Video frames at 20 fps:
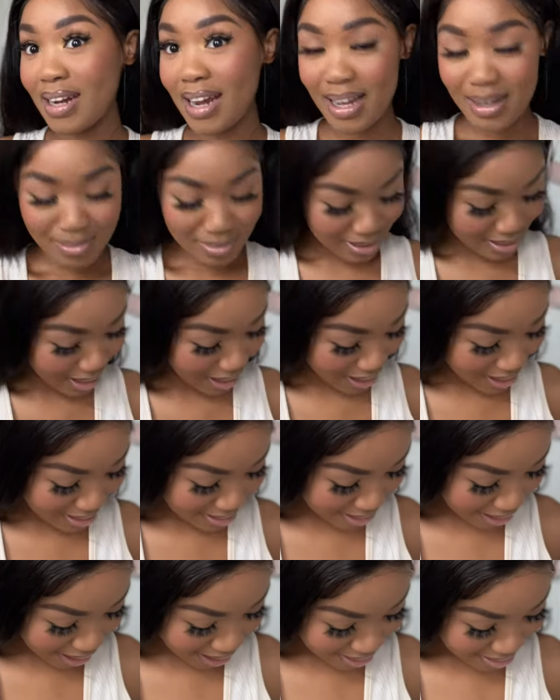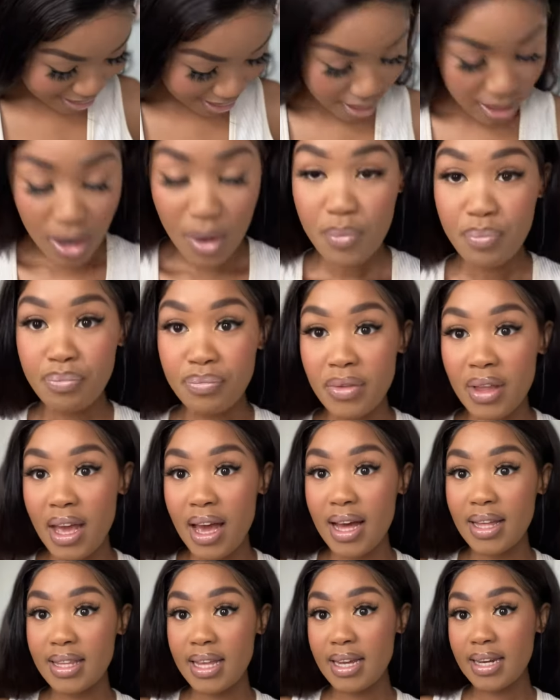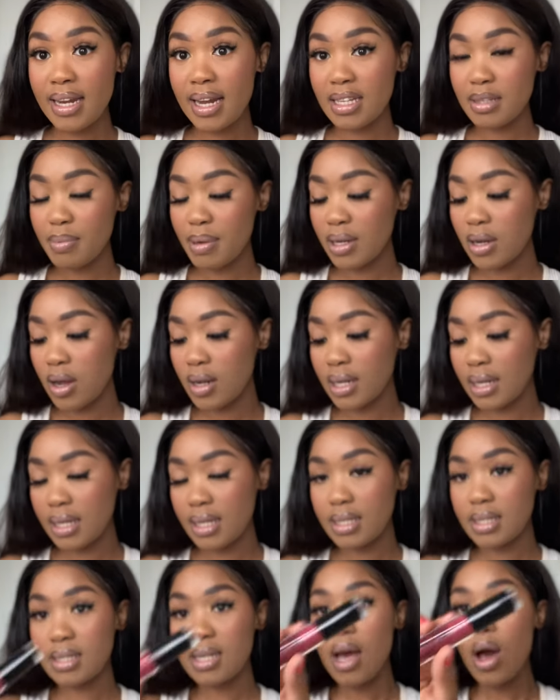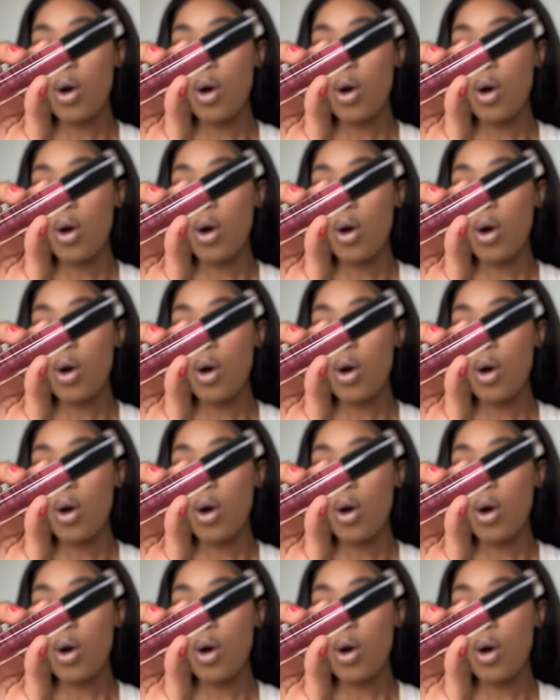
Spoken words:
I'm so excited. And then last but not least,